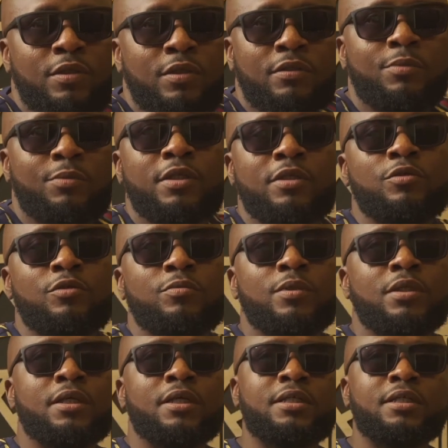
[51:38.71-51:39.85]
Somebody told
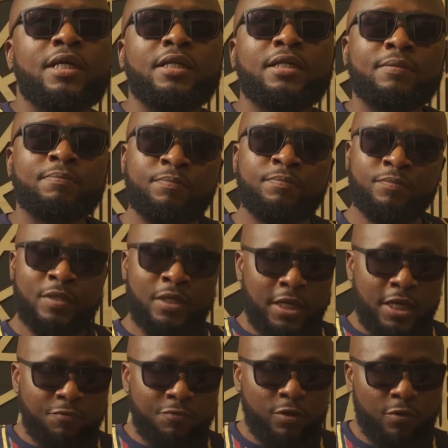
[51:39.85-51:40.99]
me. He said,
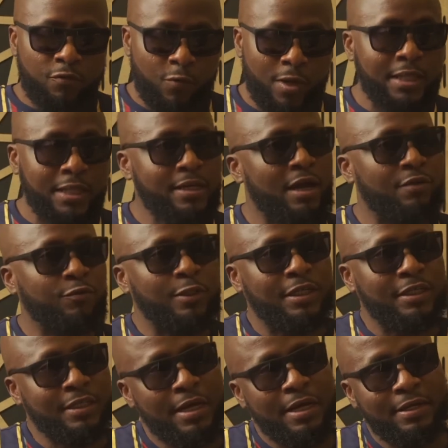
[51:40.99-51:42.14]
even if we get our
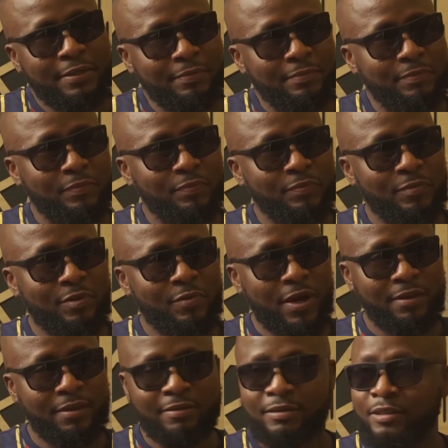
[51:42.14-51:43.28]
voters card, right,
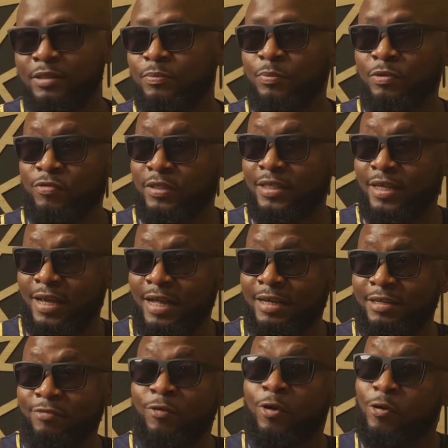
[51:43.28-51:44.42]
this PVC card,
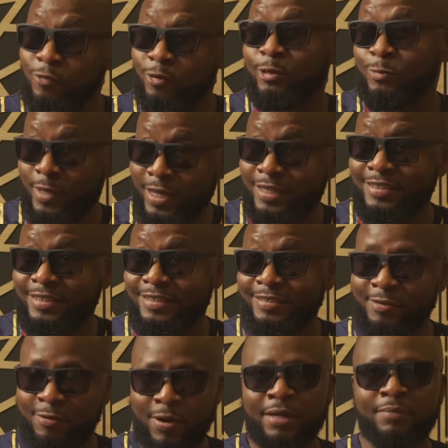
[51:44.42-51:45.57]
if all of us will get it,
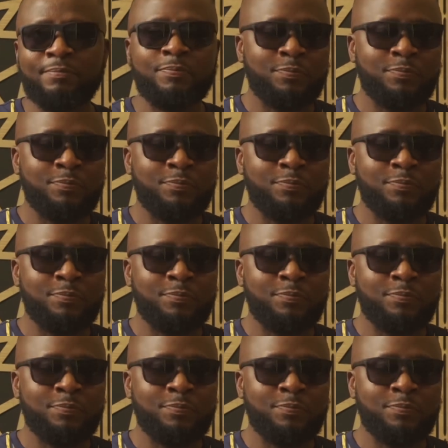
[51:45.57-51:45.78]
right?